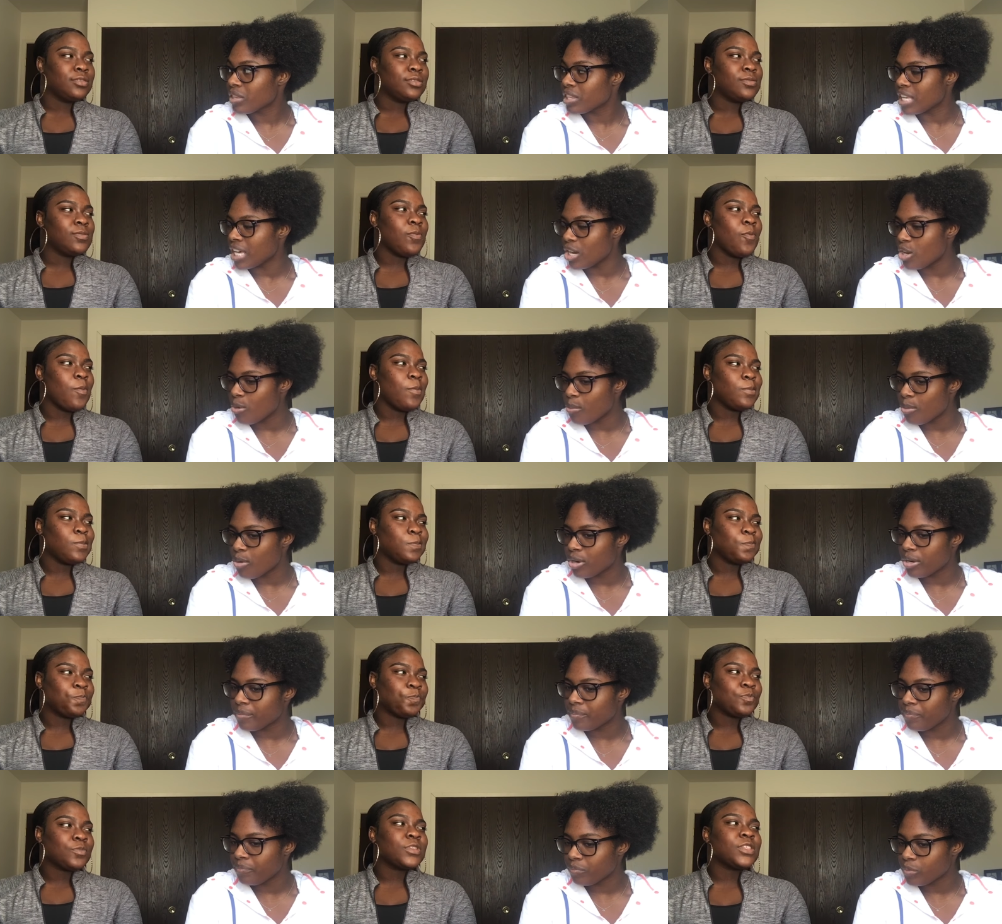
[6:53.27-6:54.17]
Speaker 1: Say no
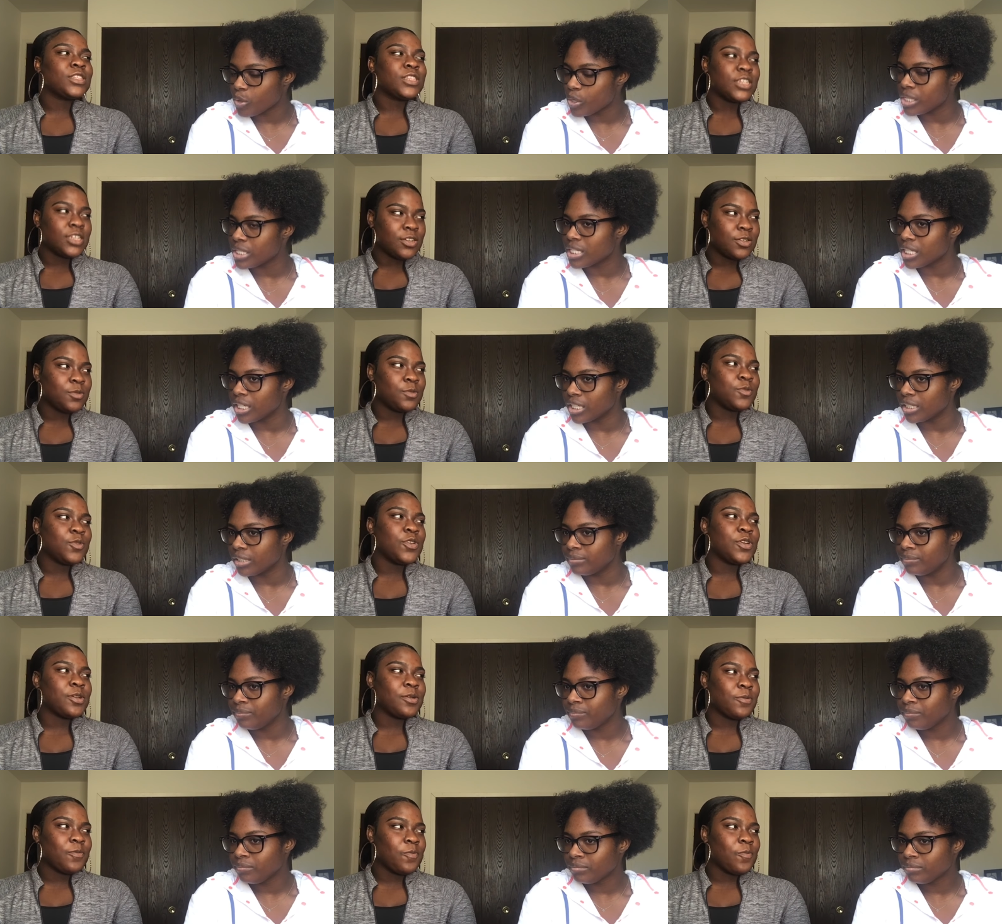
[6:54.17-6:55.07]
more? So that's no good.
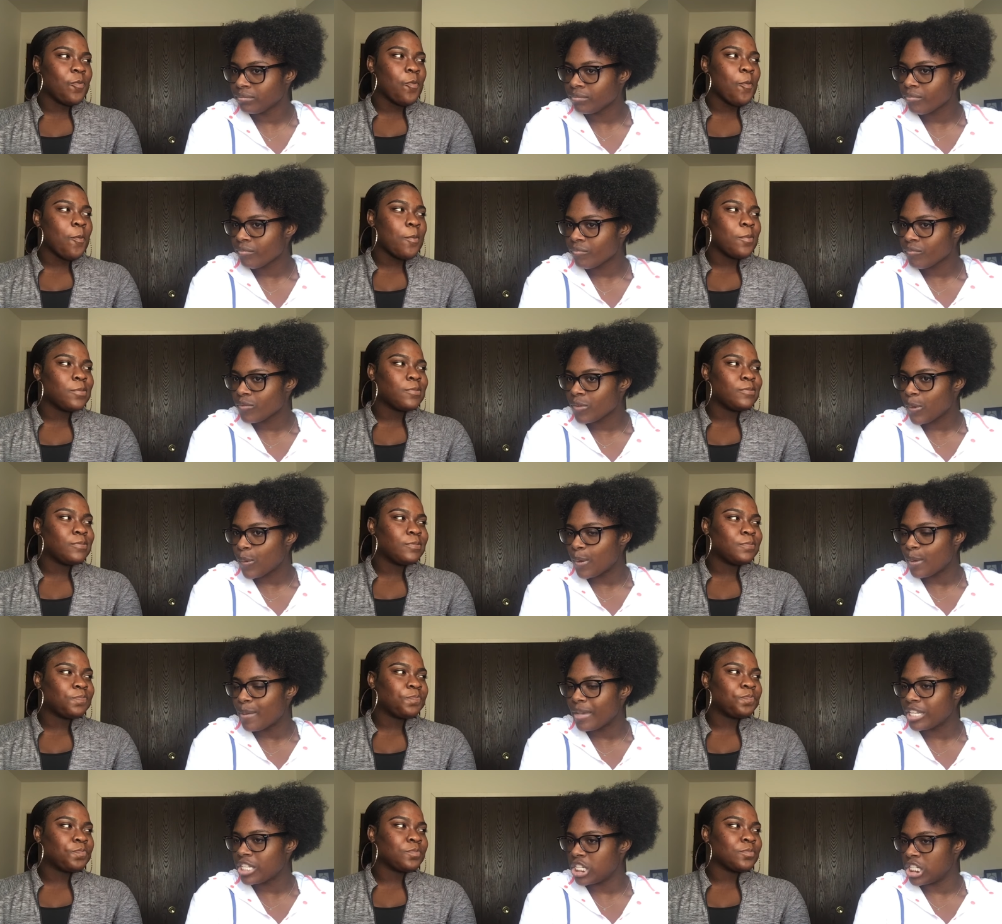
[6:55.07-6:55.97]
More.
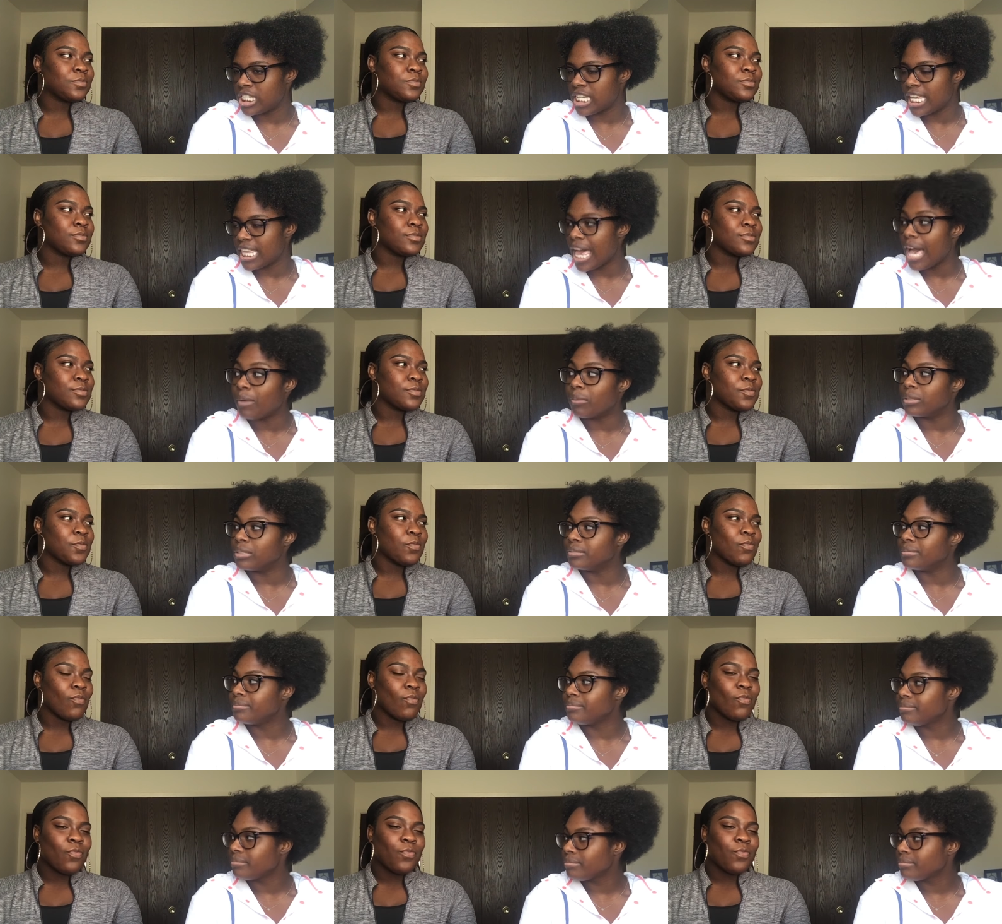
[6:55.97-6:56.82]
What makes you say that one?